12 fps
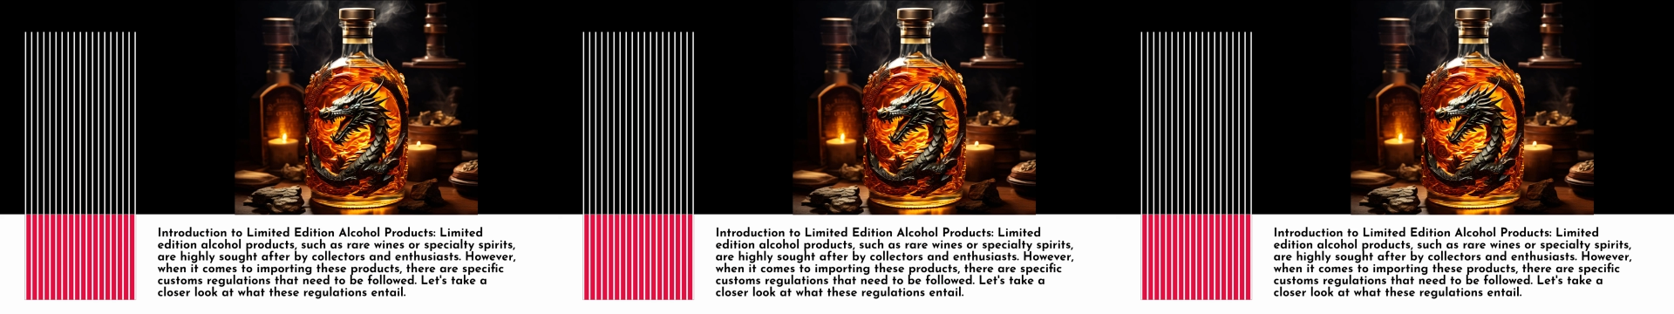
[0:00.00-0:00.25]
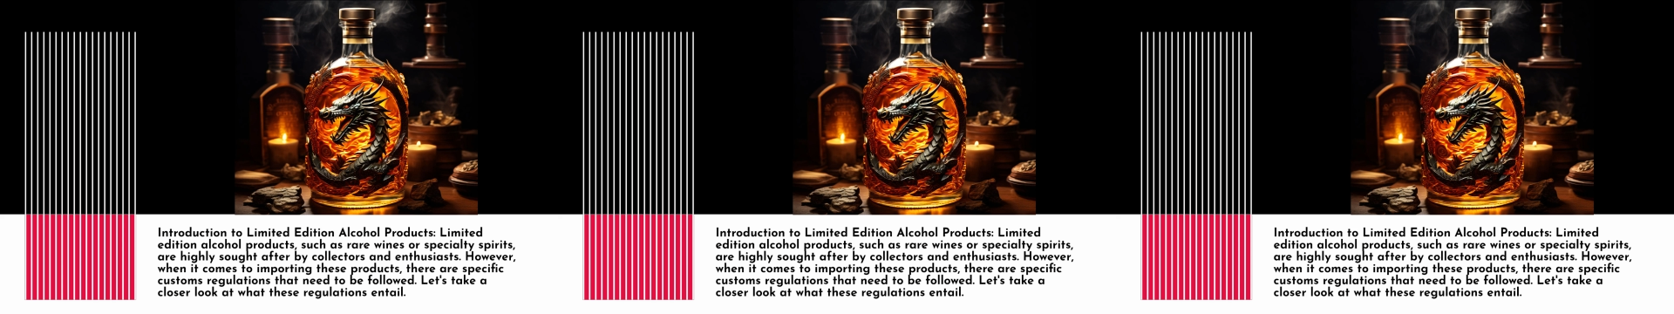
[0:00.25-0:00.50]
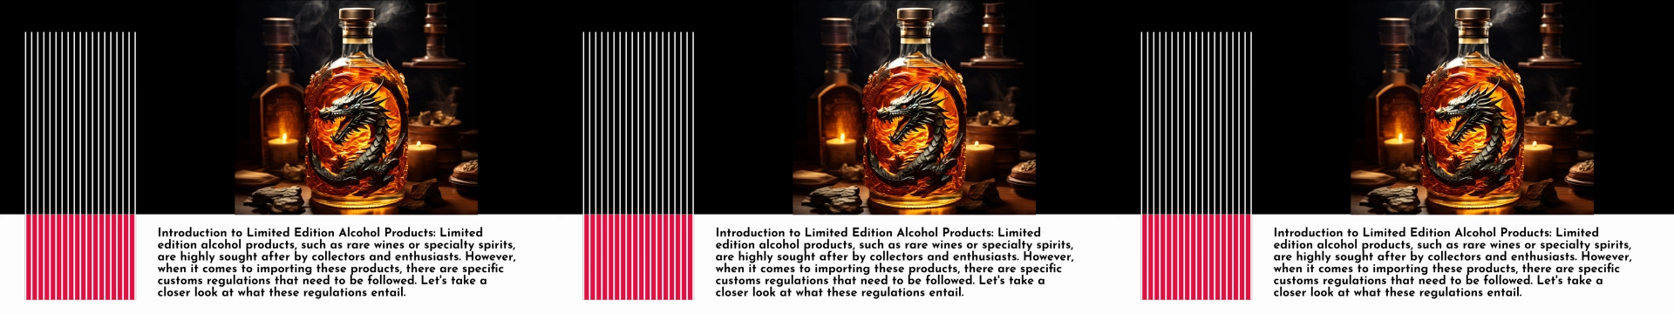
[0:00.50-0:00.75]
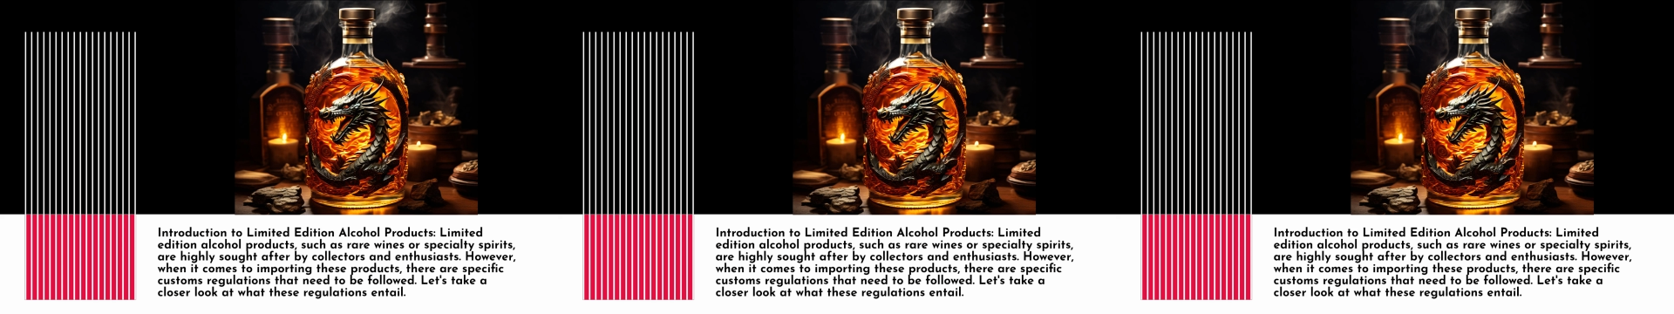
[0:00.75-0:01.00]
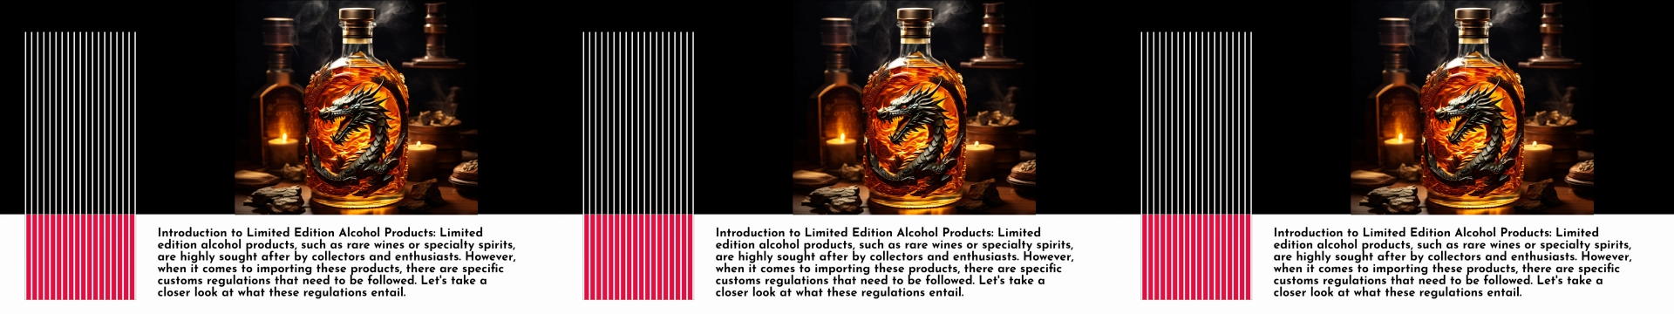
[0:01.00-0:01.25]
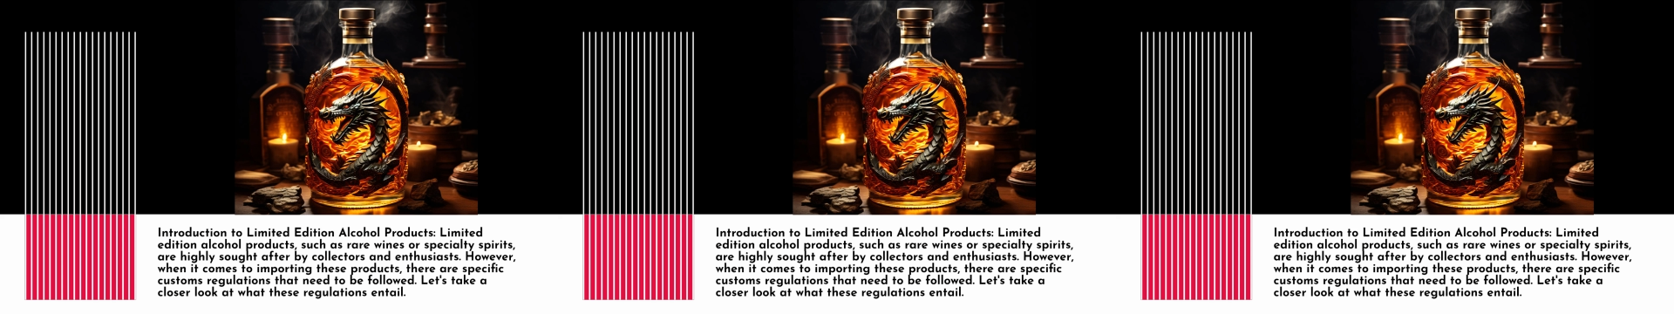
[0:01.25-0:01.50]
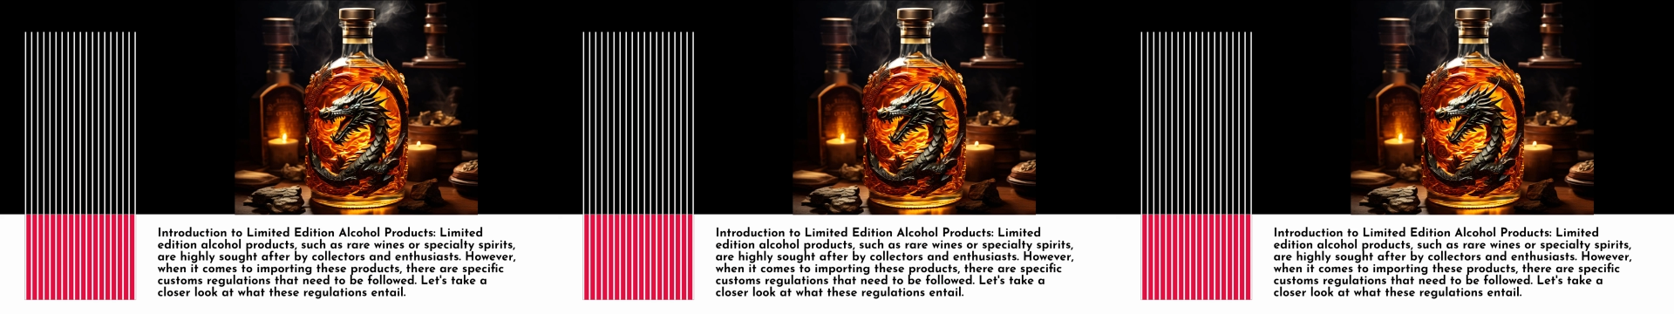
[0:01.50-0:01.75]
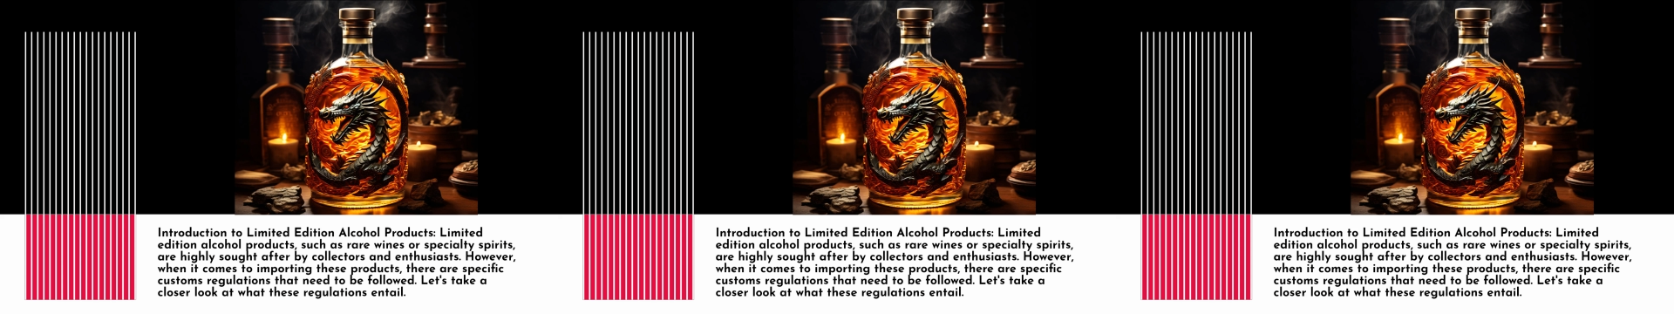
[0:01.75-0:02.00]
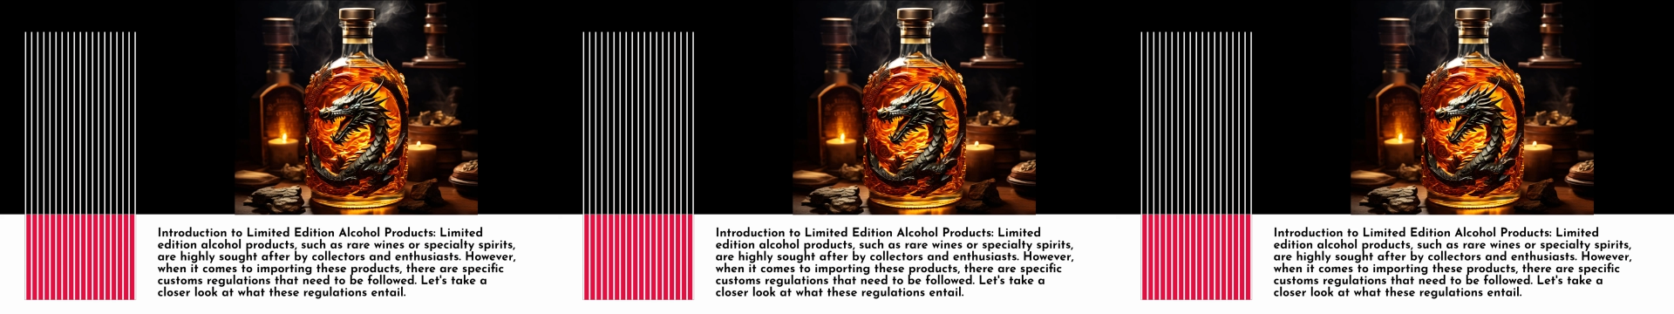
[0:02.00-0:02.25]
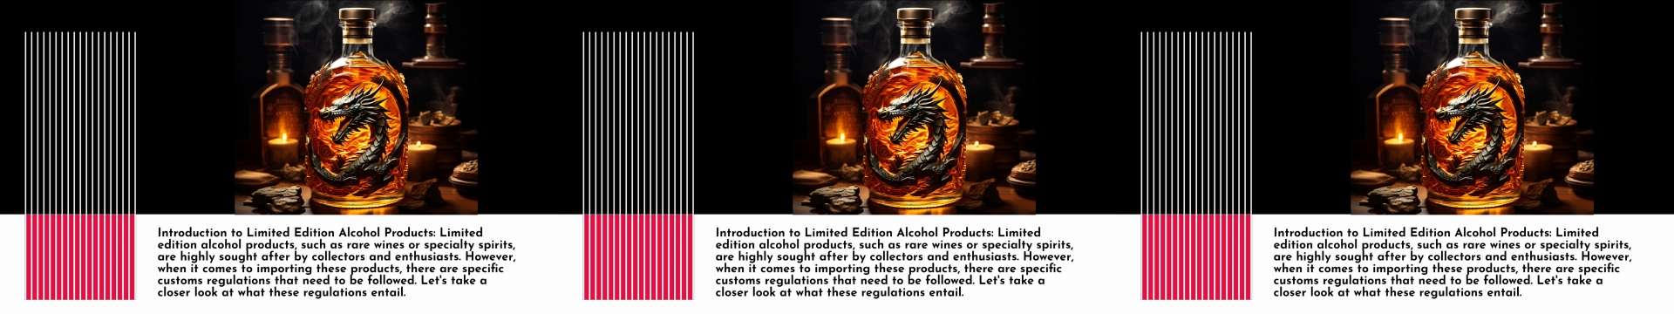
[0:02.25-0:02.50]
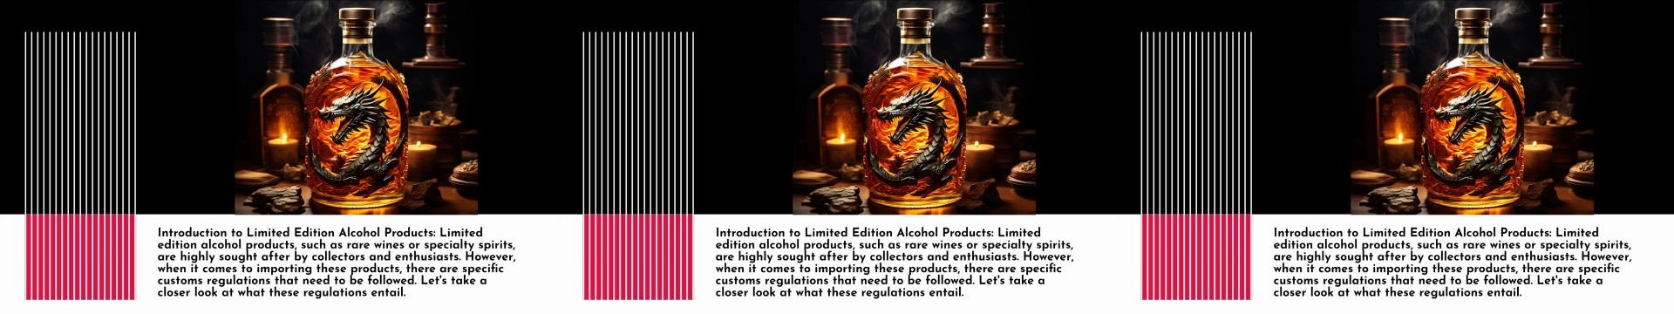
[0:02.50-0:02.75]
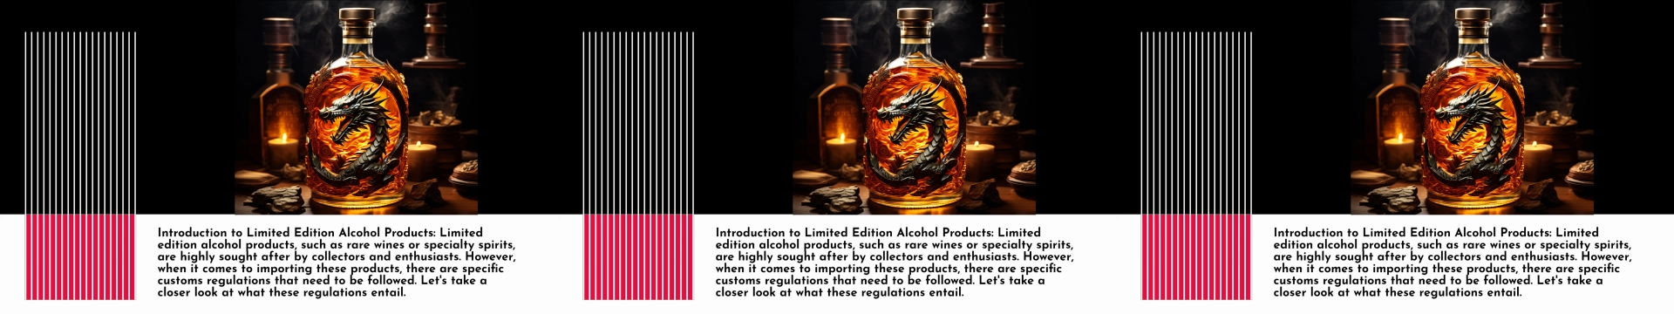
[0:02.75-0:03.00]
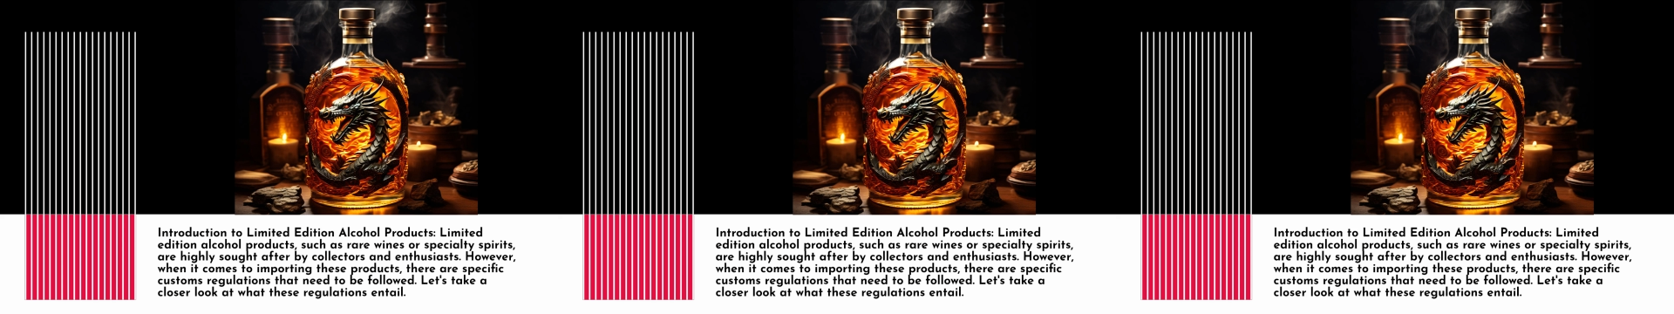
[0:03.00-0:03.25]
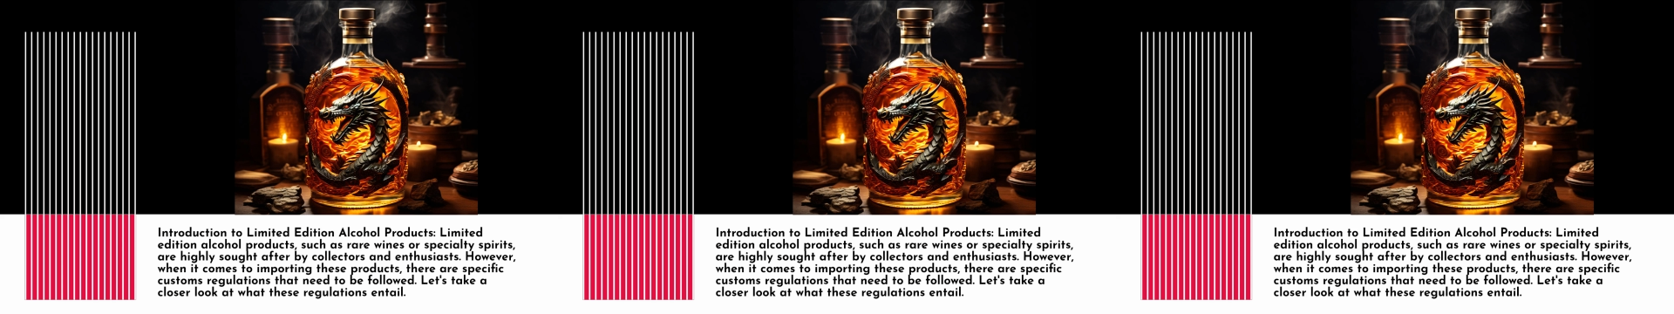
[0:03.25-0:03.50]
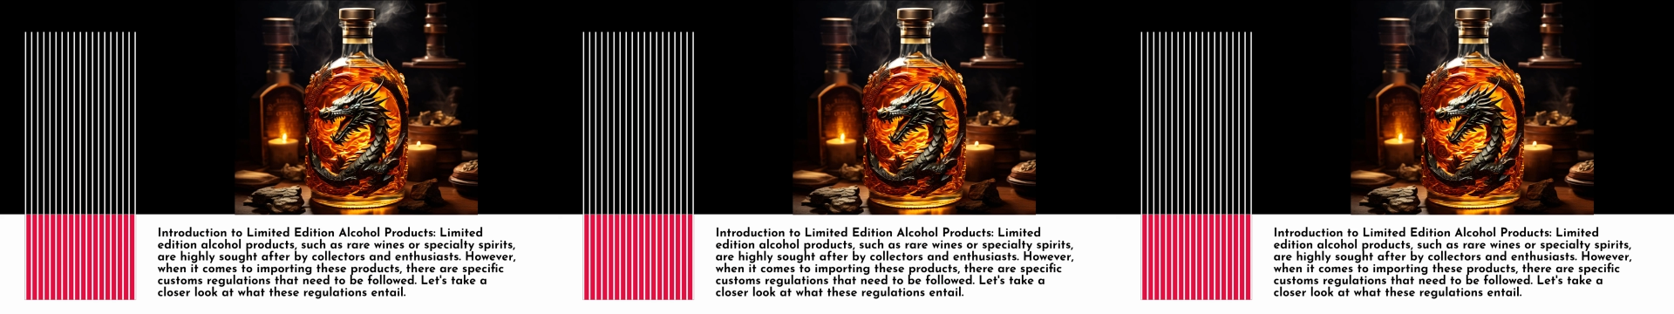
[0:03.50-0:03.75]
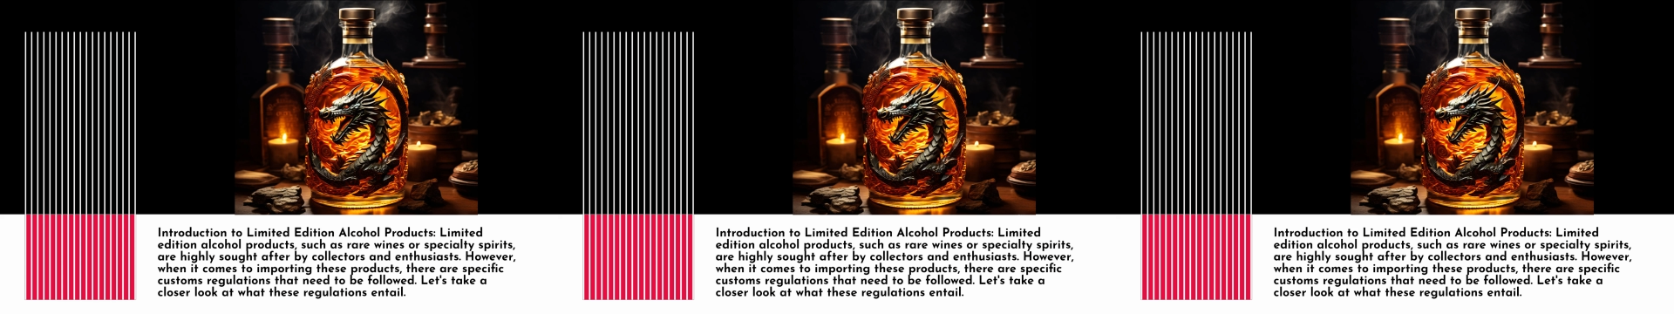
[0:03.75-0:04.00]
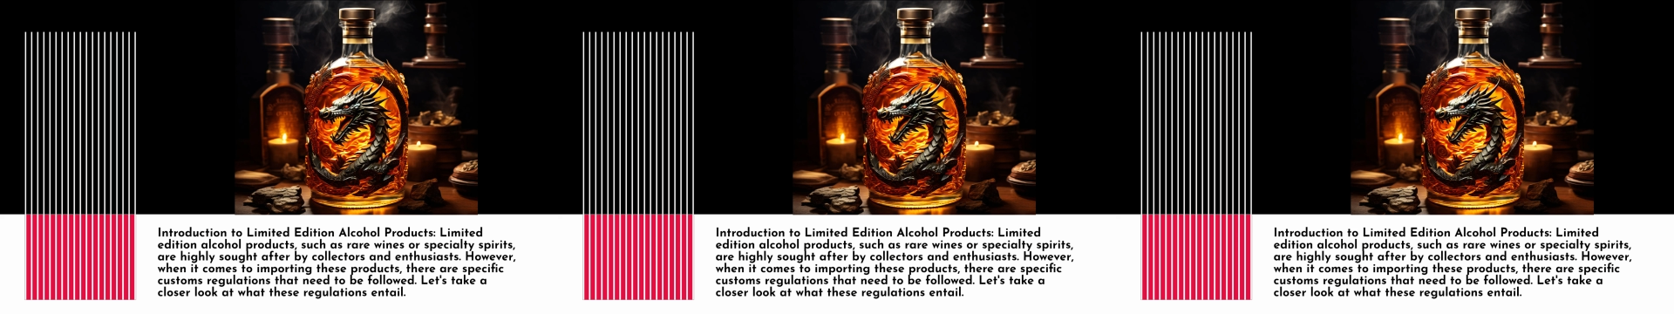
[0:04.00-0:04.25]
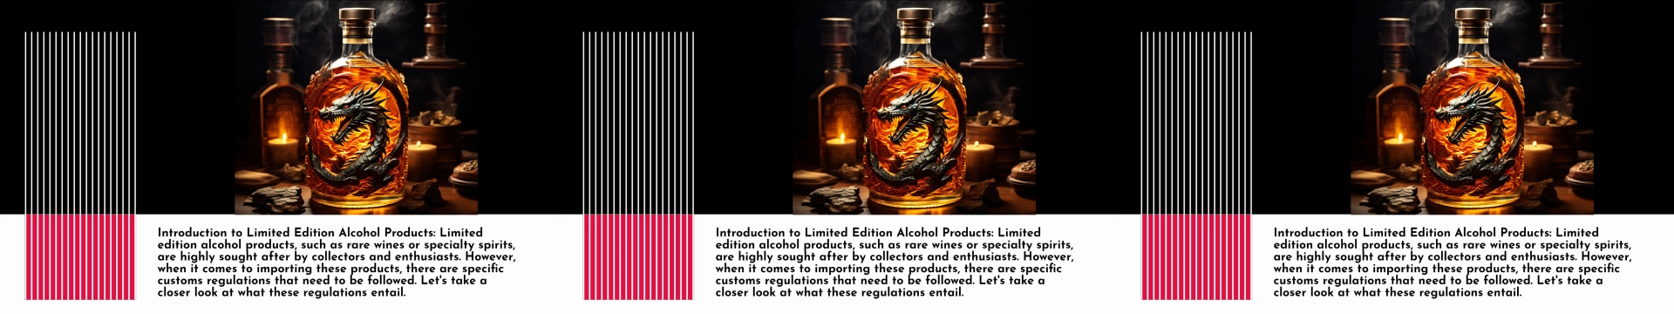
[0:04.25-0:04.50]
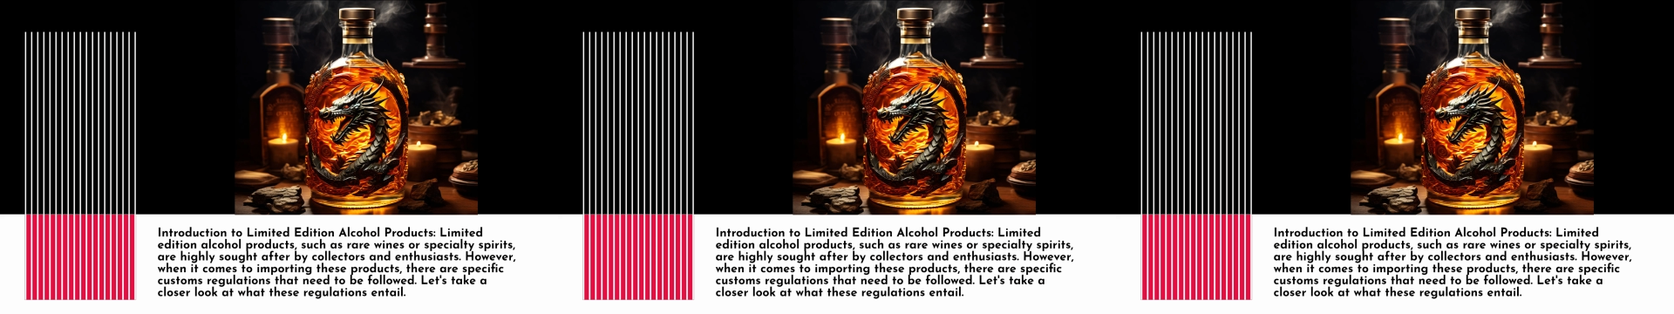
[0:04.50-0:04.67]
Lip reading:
Nobody's mouth can be seen.